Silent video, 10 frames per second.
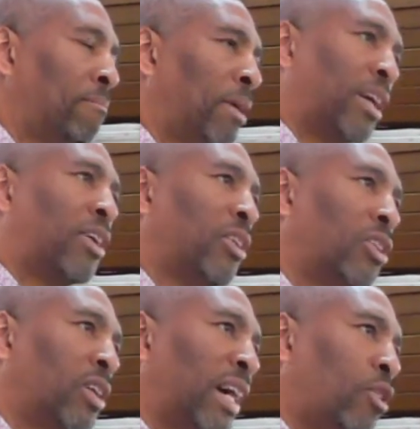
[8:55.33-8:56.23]
but a good
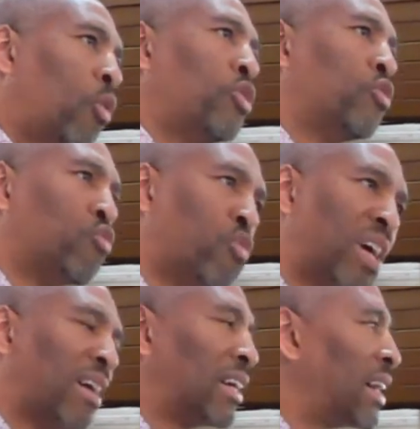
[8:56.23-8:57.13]
look at who you
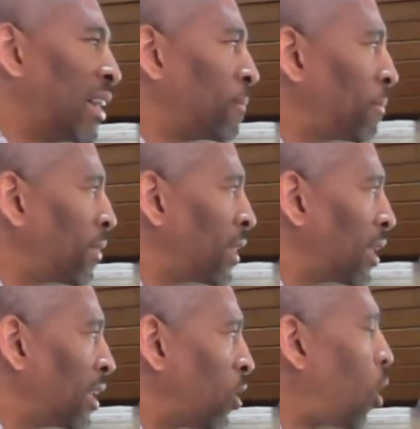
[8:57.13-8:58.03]
really
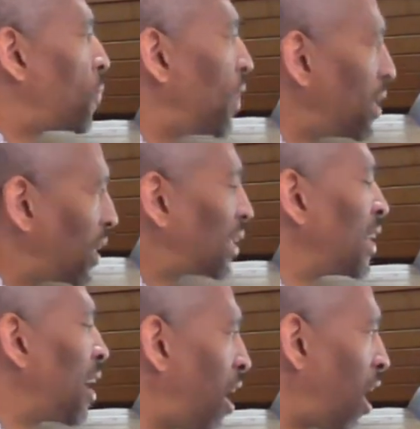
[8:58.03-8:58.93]

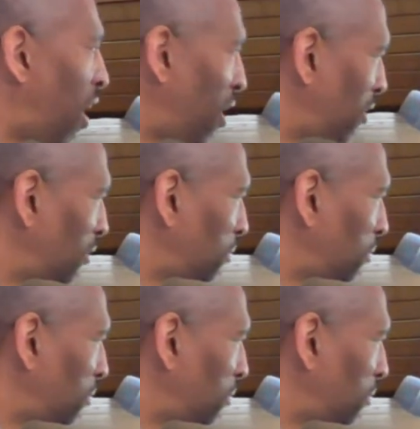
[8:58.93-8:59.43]
authentically are.